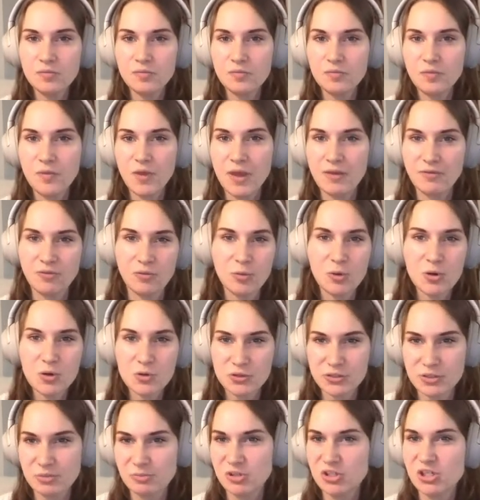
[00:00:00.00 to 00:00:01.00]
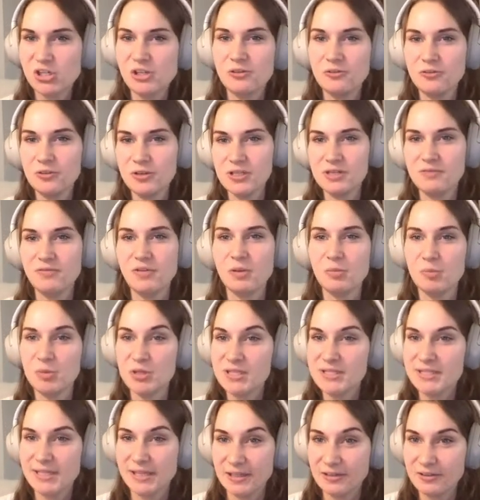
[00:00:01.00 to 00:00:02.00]
everyone knows the machine learning development
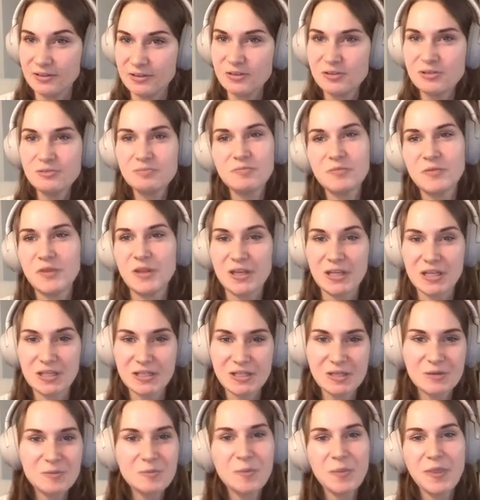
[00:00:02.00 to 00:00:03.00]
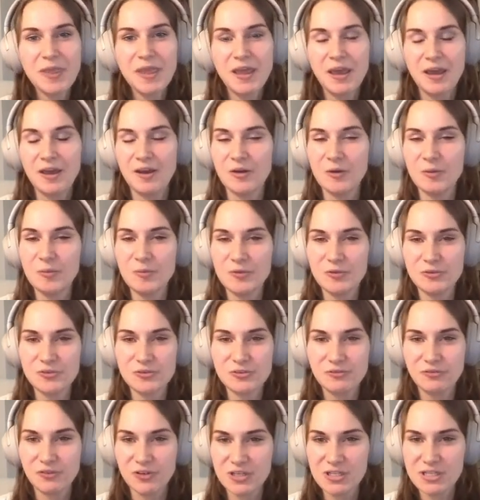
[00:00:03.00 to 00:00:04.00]
cycle, likely. There's
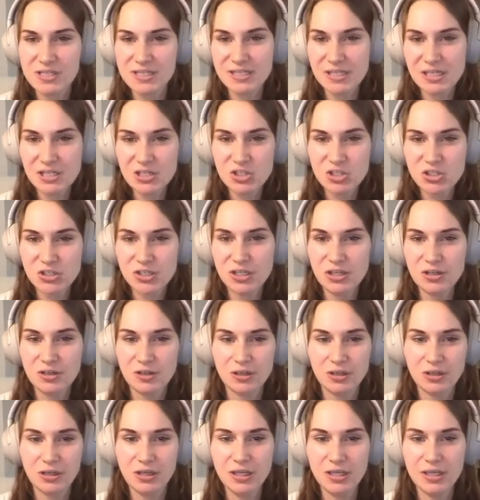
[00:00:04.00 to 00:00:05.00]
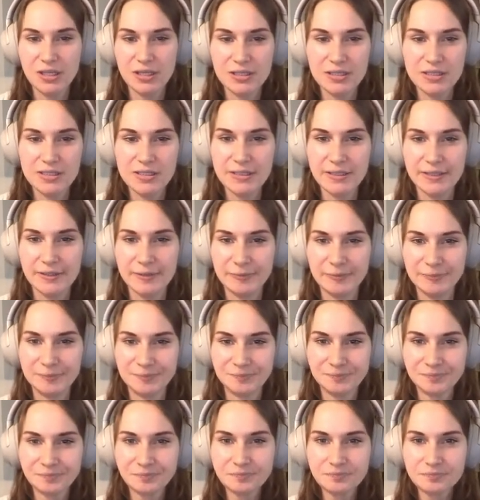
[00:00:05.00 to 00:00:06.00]
different stages here, and
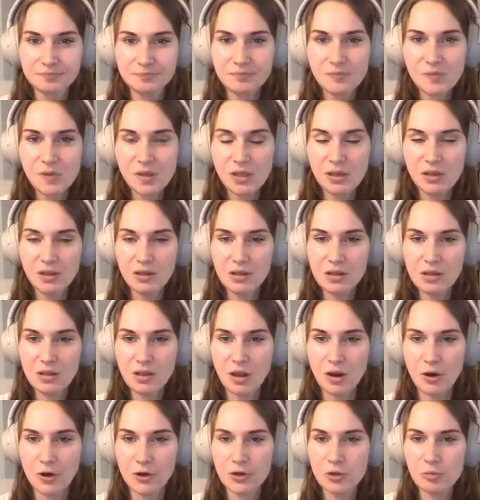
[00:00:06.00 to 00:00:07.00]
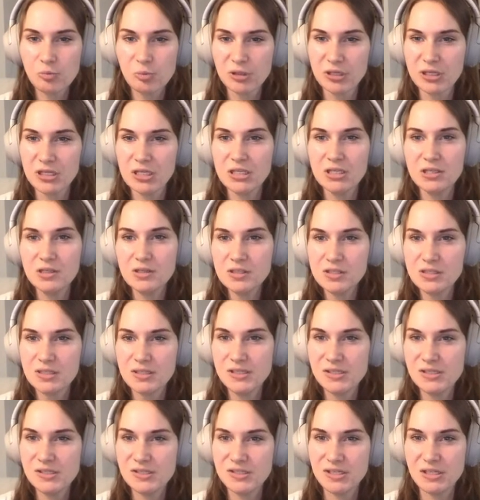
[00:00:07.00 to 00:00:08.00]
arguably,
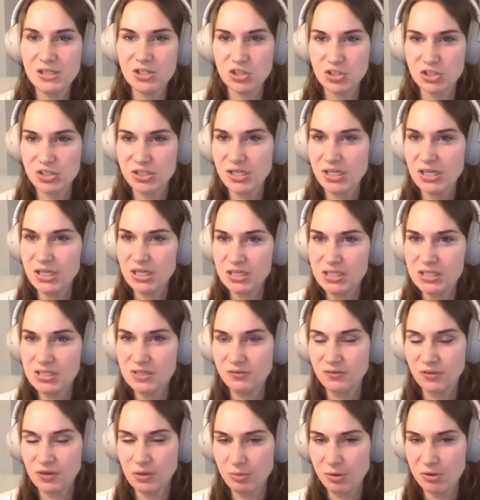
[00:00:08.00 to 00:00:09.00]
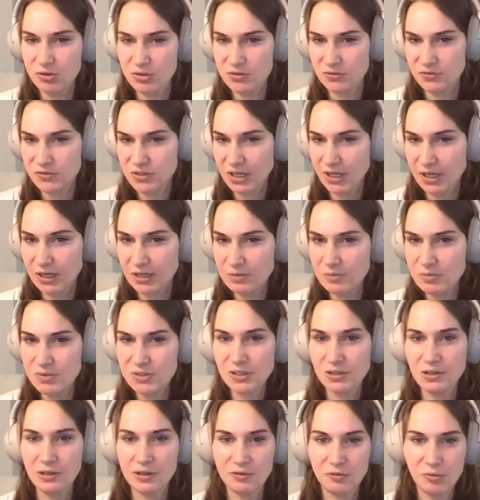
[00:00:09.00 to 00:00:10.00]
these stages take different amounts of times. A
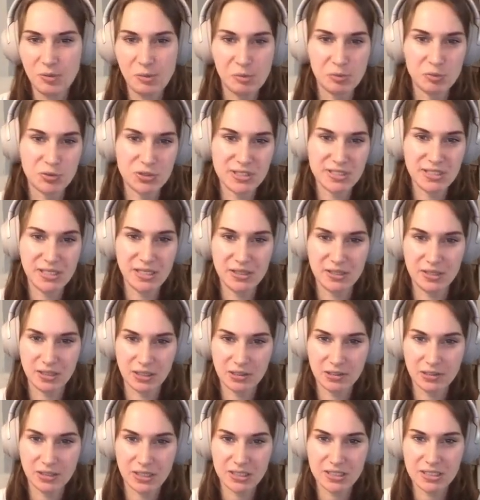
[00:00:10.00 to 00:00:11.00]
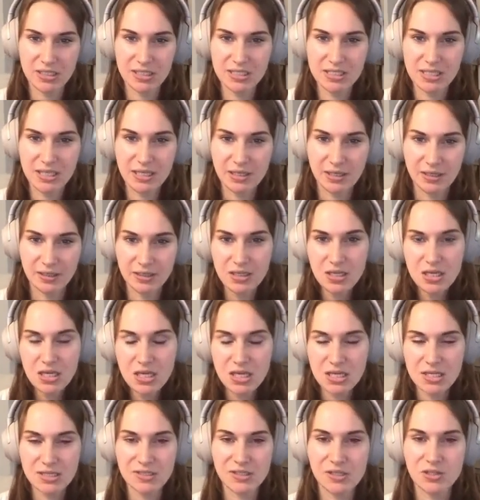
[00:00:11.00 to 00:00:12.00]
lot of people would say that collecting data
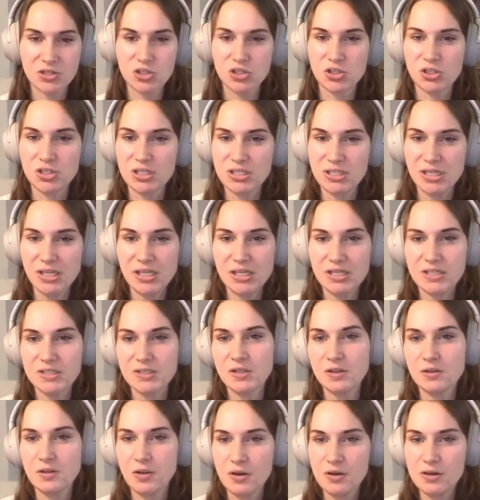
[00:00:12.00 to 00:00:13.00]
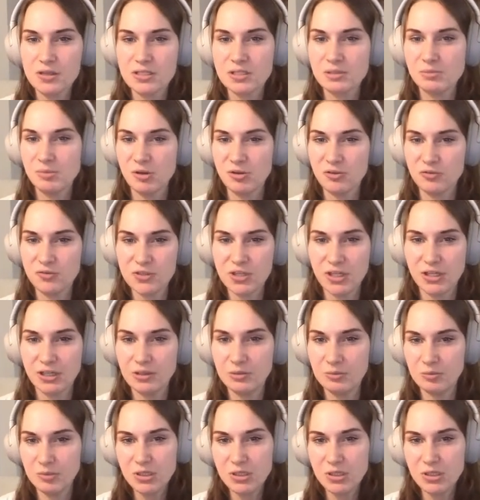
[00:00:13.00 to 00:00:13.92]
essentially takes the longest amount of time